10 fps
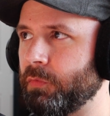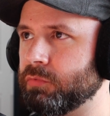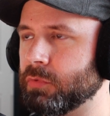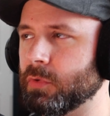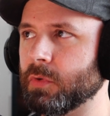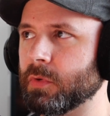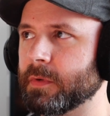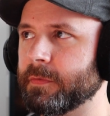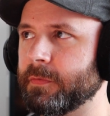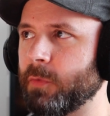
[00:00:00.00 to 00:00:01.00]

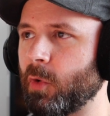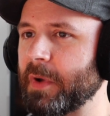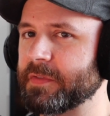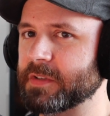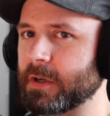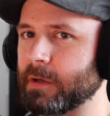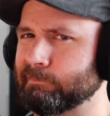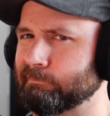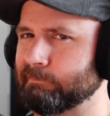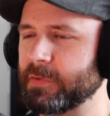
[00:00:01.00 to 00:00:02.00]
4 months ago,
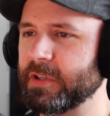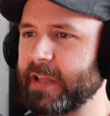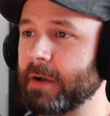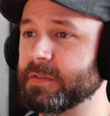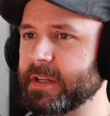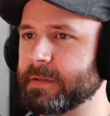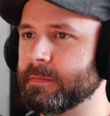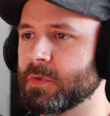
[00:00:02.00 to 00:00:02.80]
a little outdated.